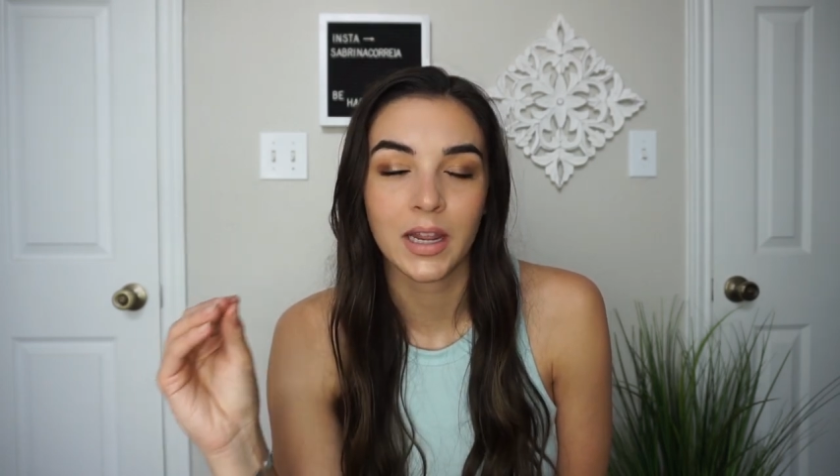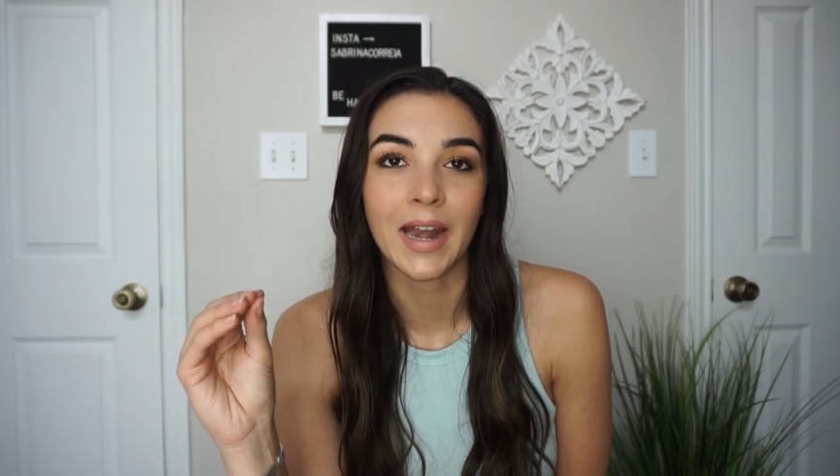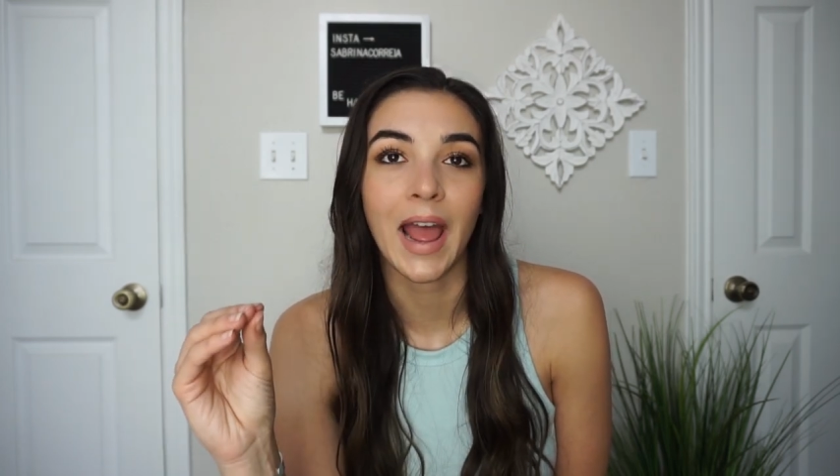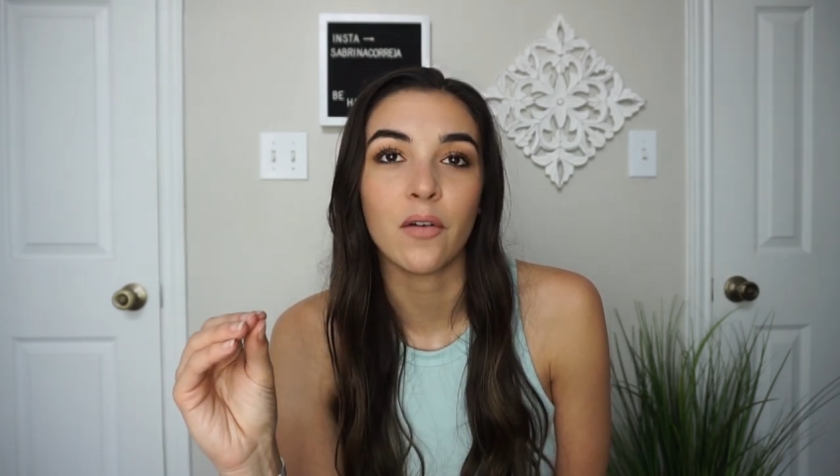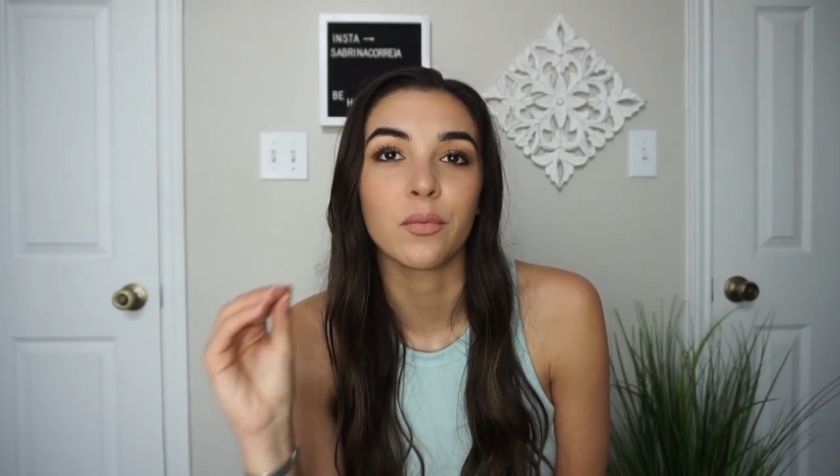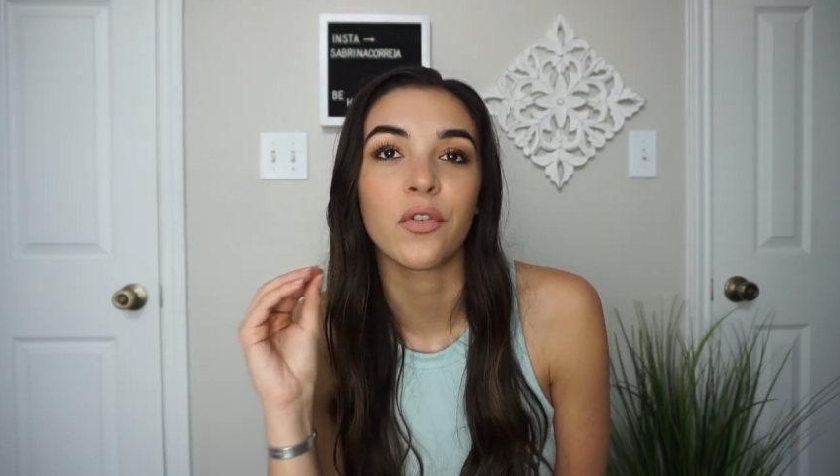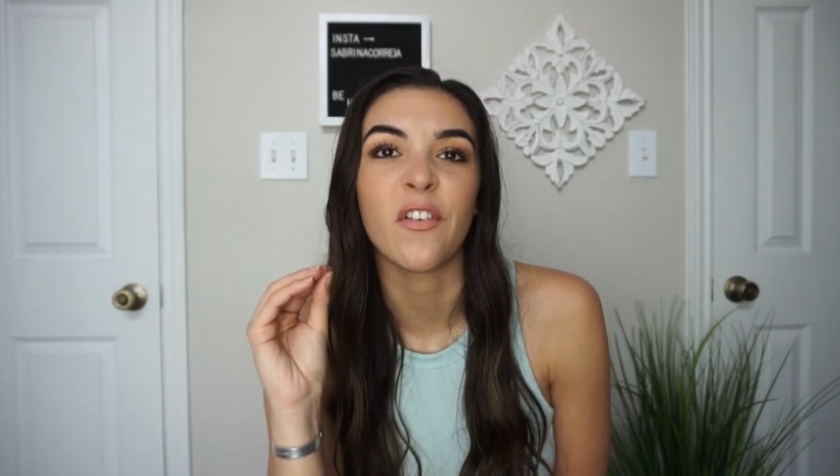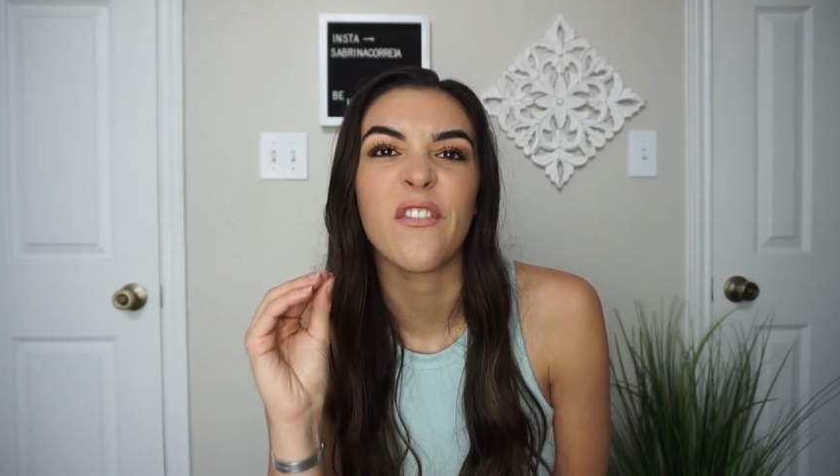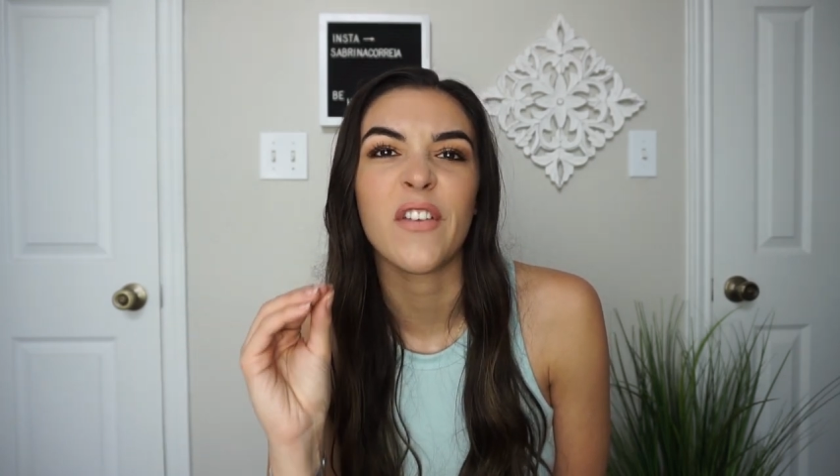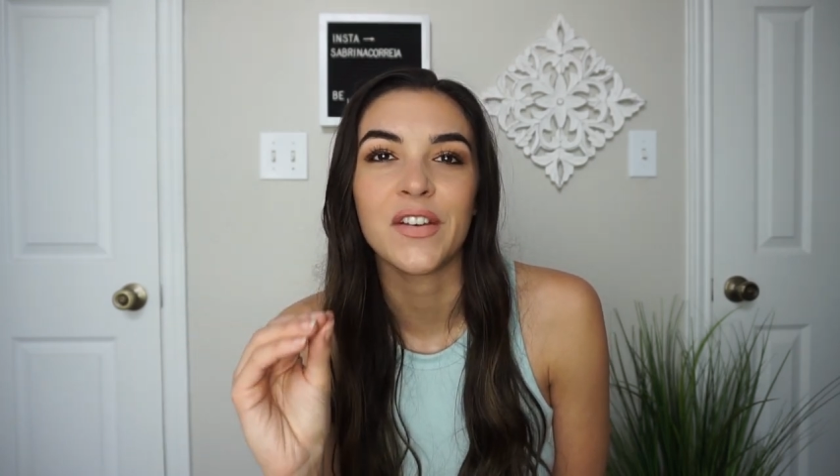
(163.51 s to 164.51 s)
and have them for
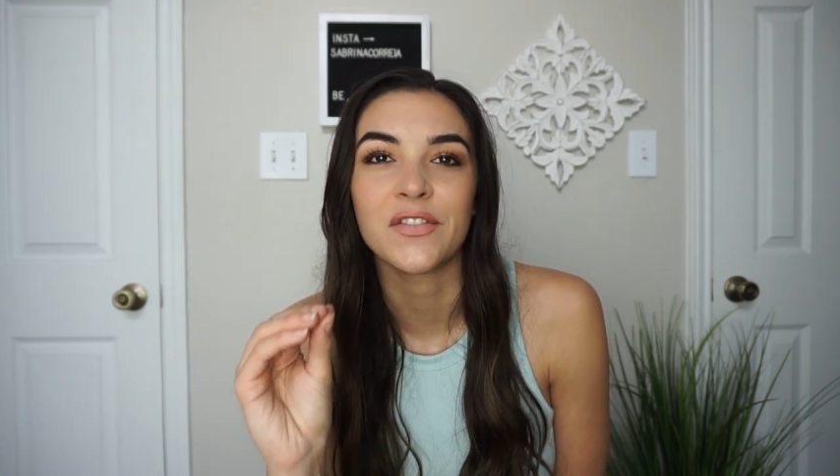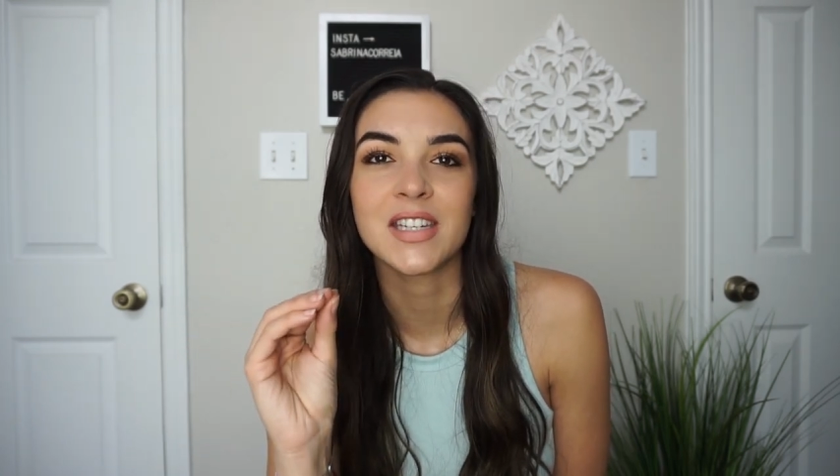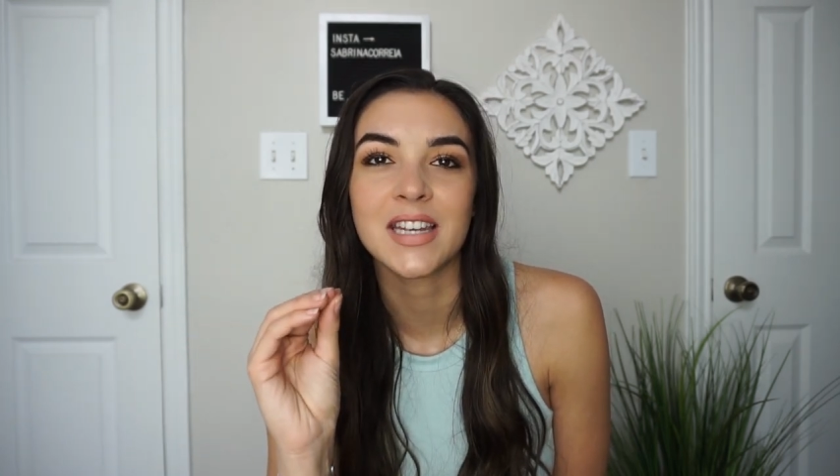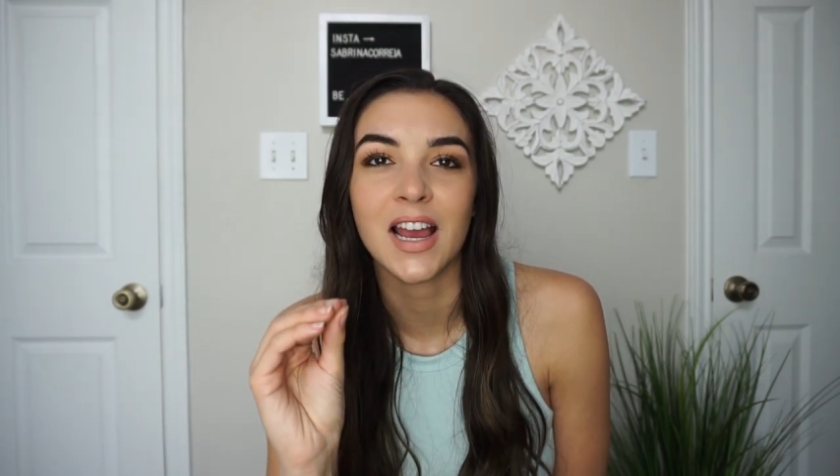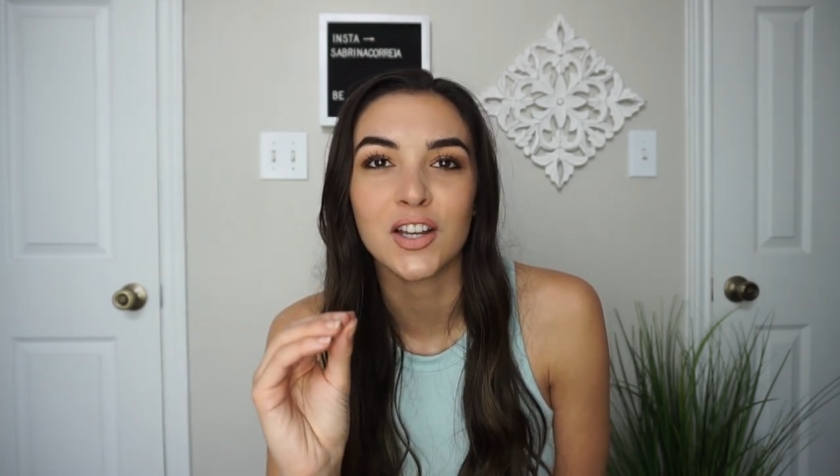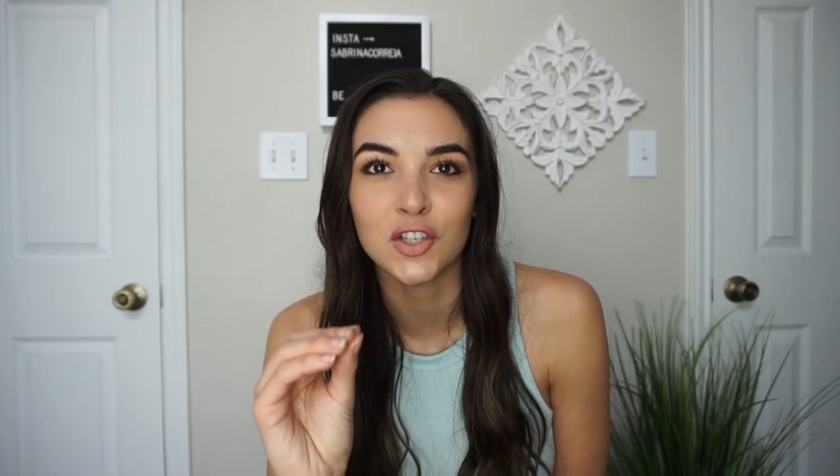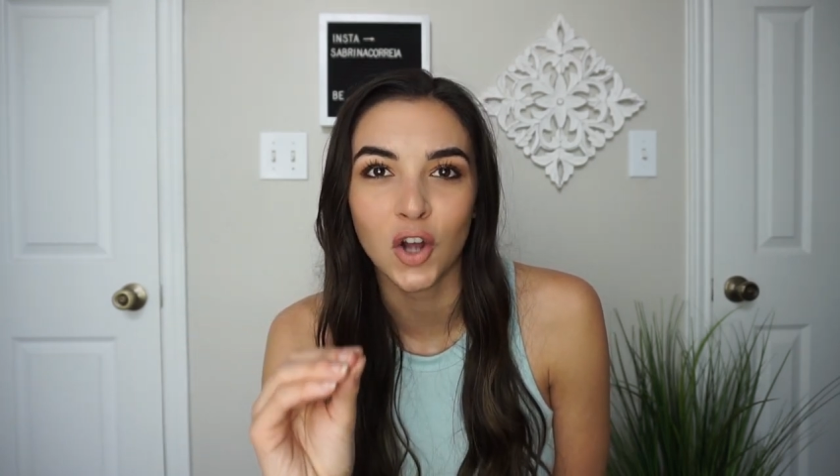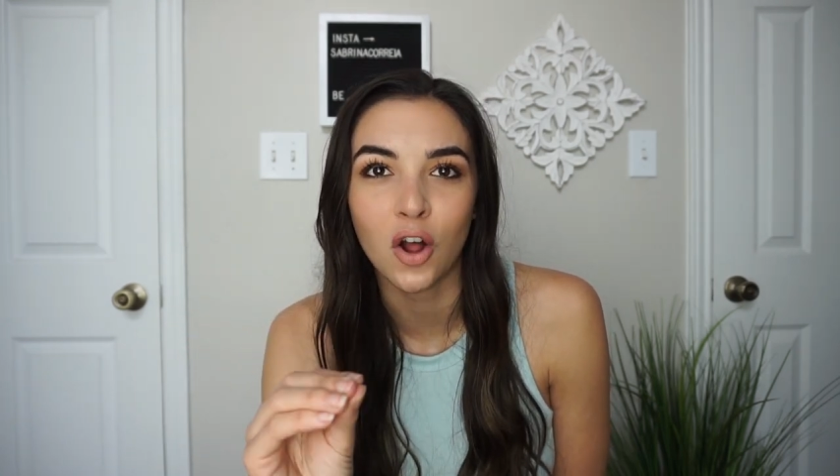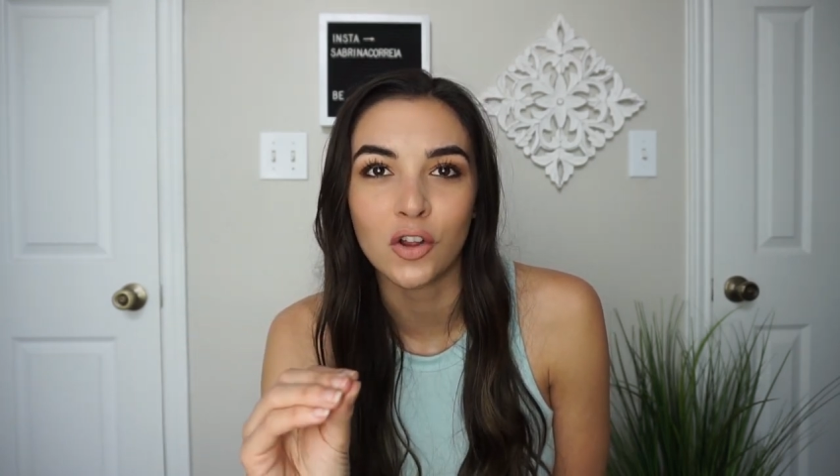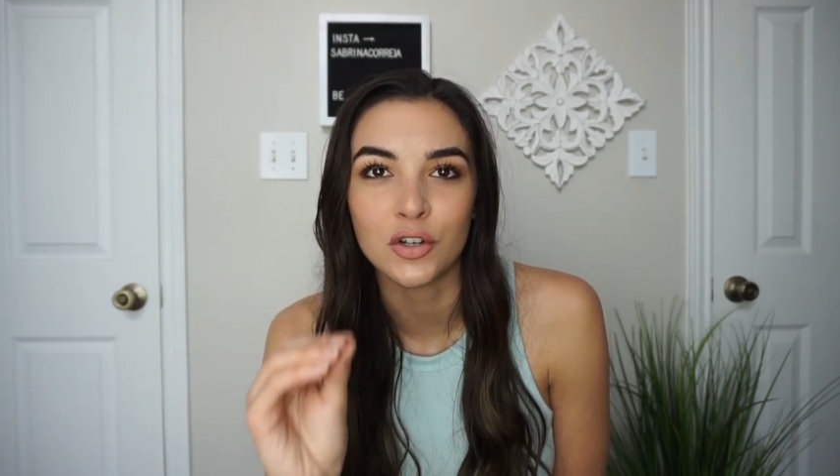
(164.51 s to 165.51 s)

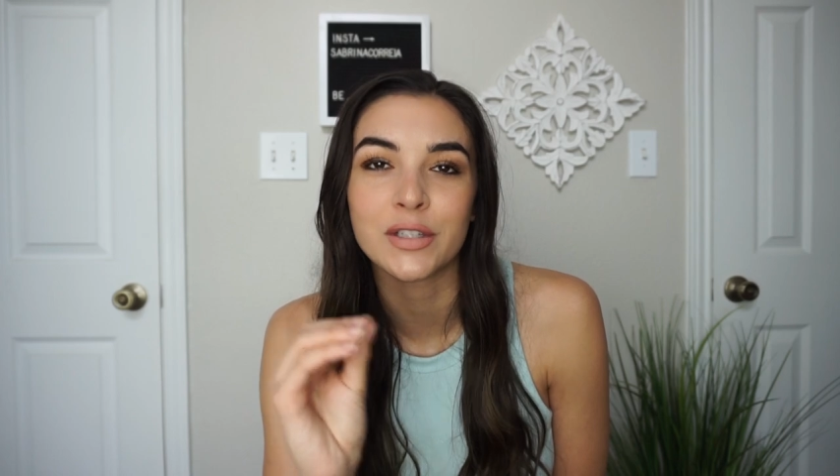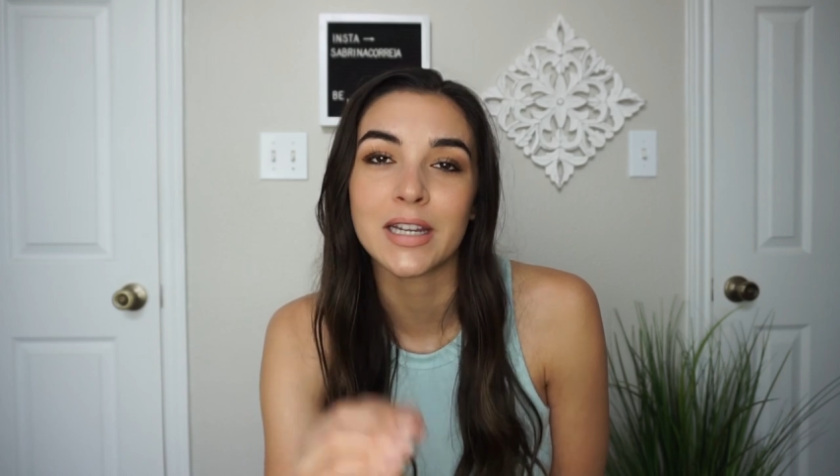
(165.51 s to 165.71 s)
$50